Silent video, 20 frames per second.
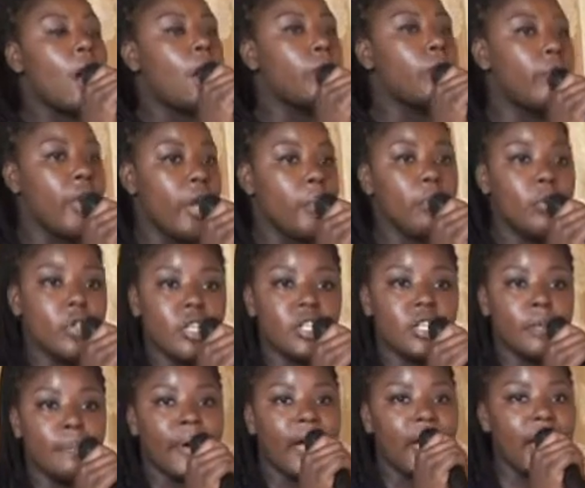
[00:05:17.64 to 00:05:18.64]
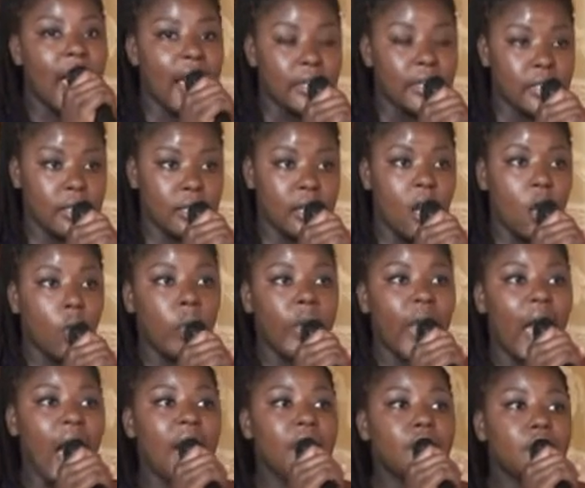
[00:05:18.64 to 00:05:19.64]
re-municipalized. We
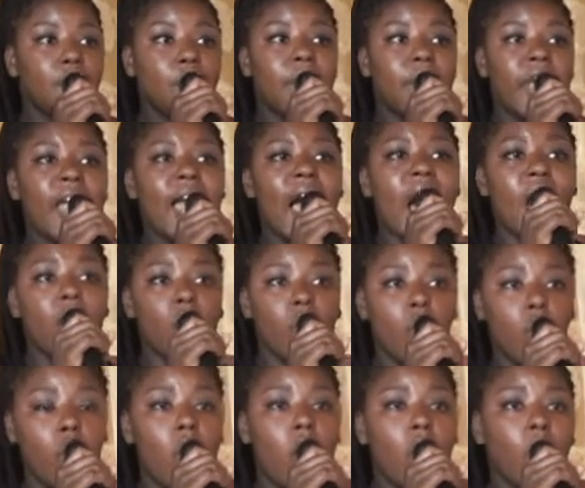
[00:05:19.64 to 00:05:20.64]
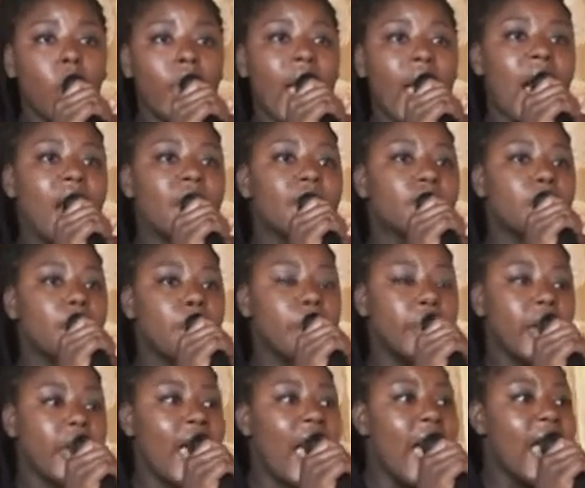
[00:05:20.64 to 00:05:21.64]
have to play our role. We have to
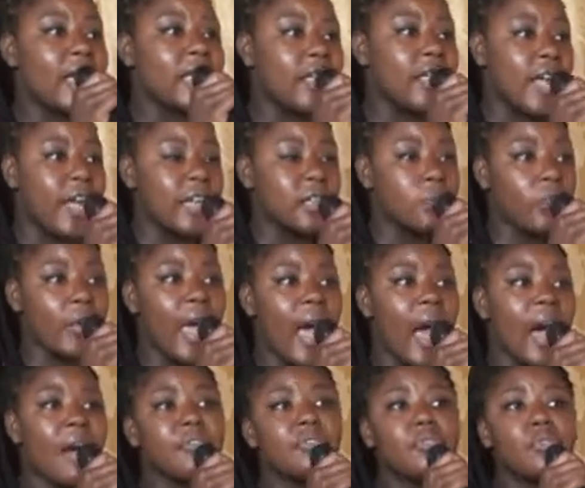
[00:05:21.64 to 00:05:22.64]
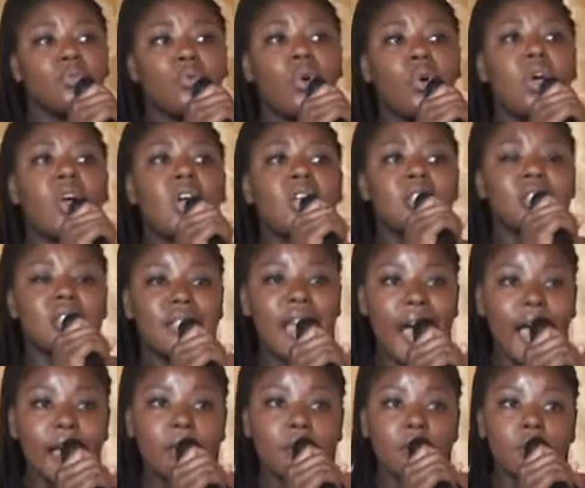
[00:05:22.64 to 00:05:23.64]
bring ideas. We have to
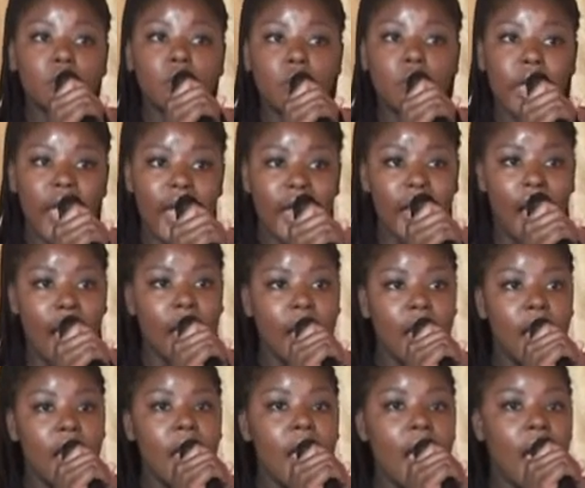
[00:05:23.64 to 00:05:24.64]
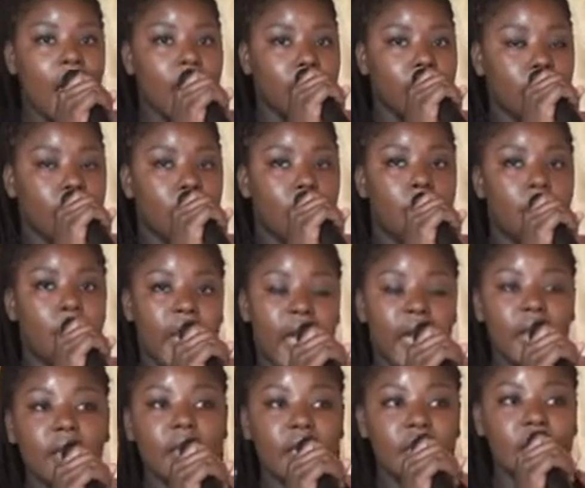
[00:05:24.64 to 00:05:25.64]
stand together and
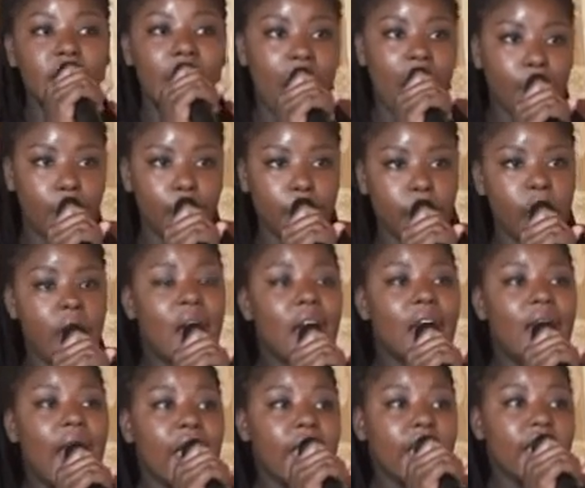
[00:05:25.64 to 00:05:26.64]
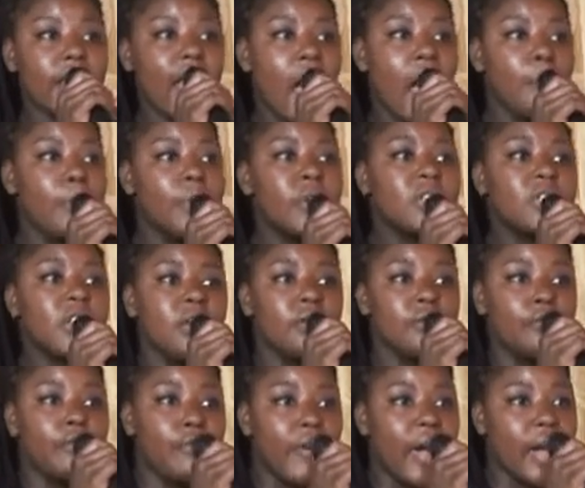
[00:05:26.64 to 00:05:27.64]
make this happen like it happens in
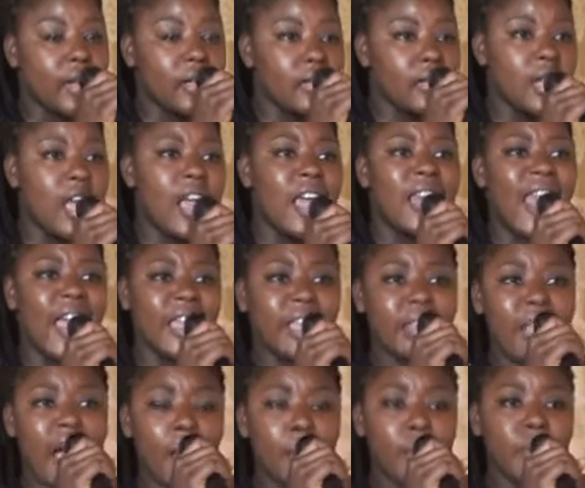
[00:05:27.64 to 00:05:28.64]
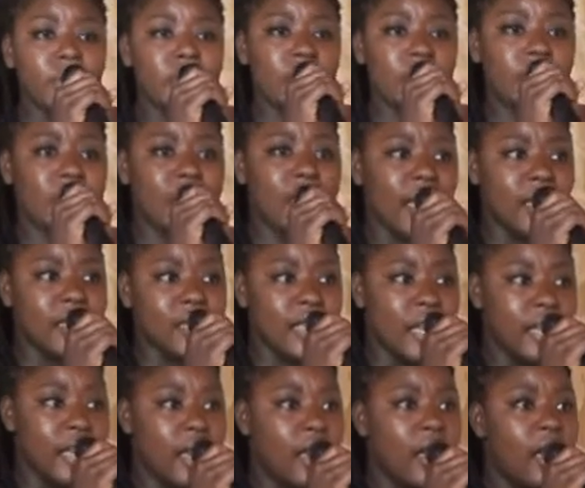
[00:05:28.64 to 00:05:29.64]
France, like it happens in
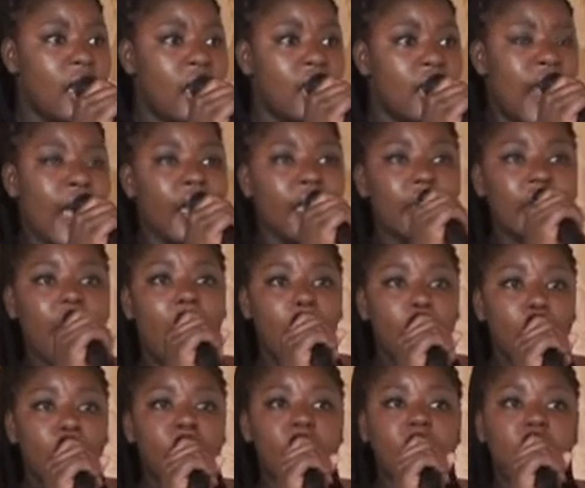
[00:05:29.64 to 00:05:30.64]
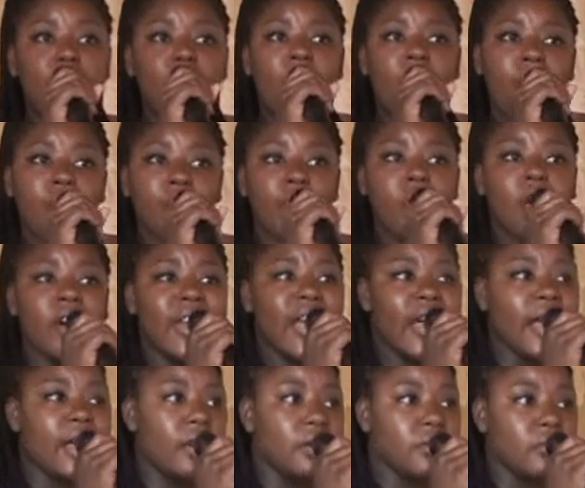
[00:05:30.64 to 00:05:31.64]
Tanzania, like it happens in every
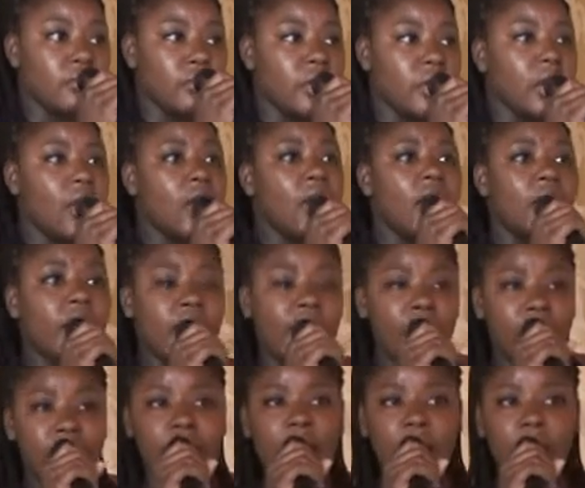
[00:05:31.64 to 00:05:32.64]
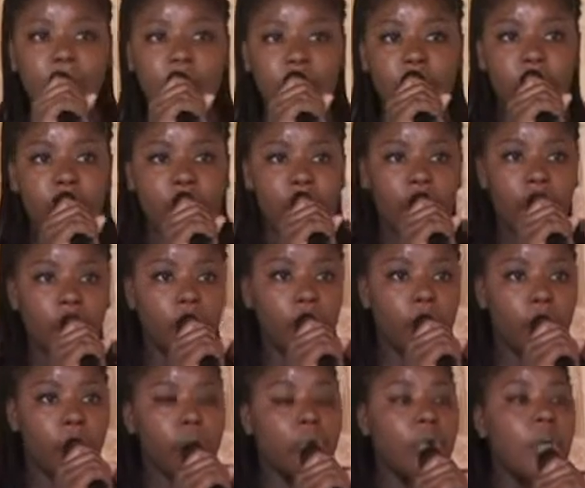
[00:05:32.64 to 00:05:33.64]
other country, it can happen in
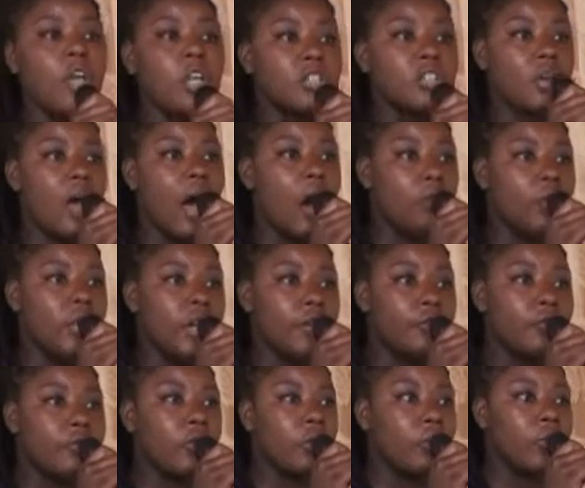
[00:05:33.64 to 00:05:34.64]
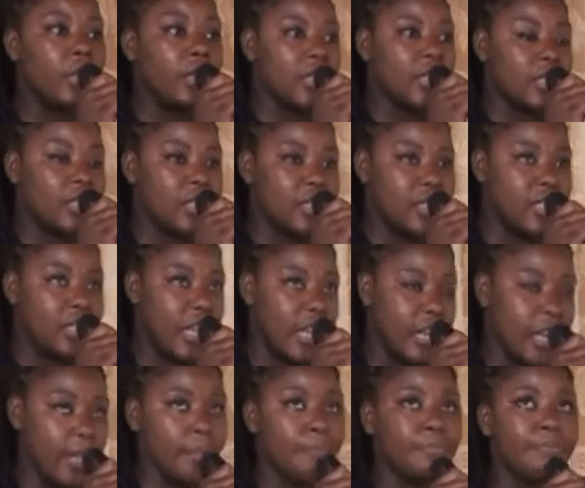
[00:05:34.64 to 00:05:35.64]
Cameroon. So I will leave you with this
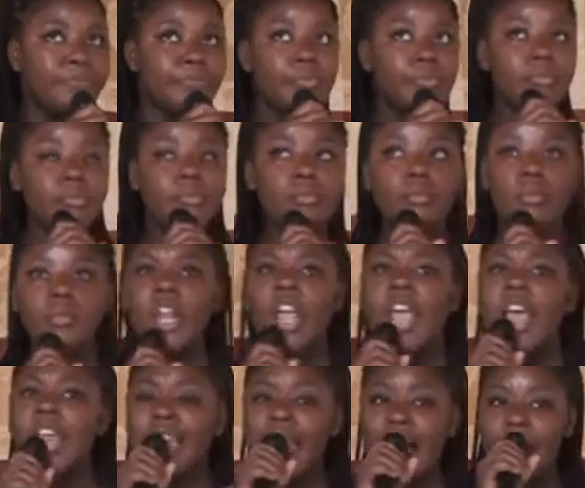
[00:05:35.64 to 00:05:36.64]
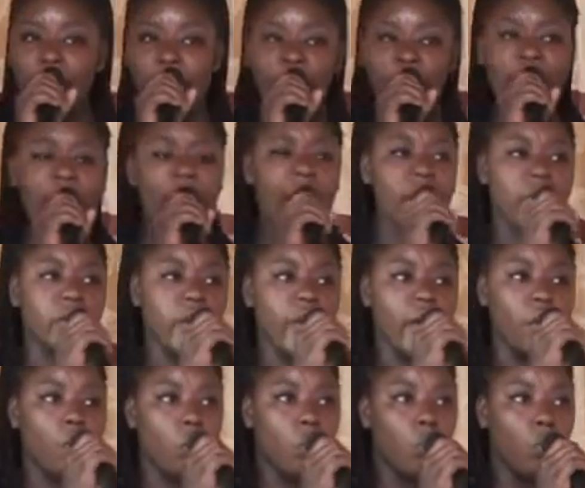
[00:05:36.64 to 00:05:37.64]
saying. La vie est
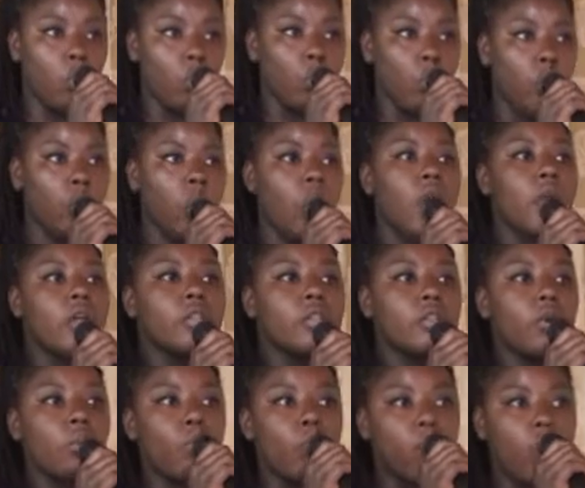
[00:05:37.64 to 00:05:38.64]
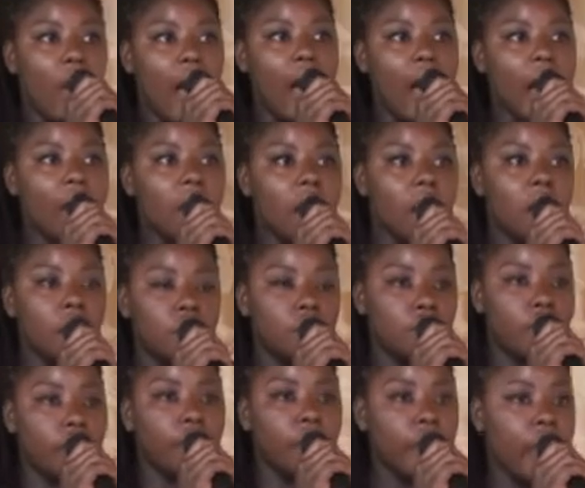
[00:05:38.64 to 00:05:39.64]
très courte de boire du
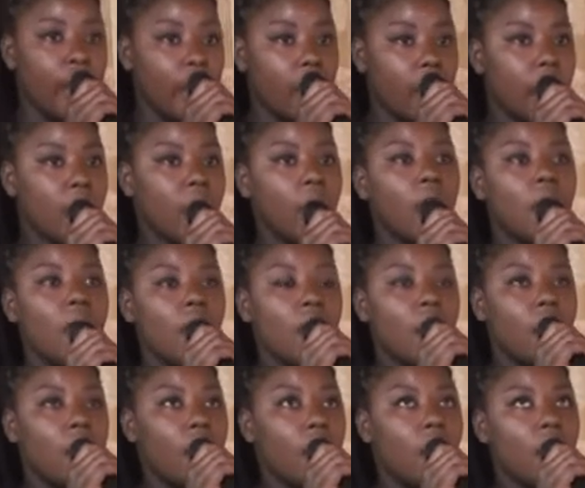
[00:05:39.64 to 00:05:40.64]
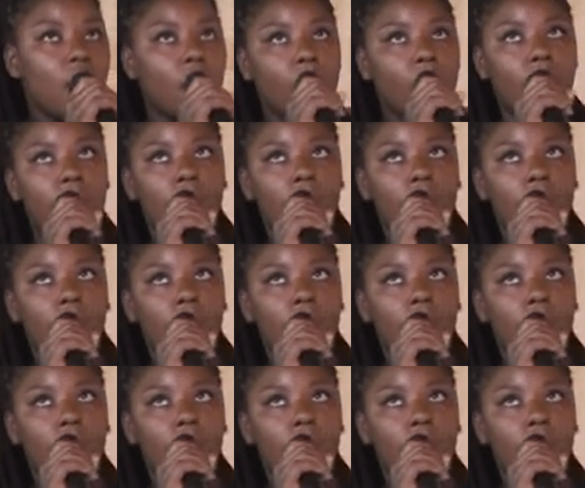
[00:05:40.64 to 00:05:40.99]
vin, euh,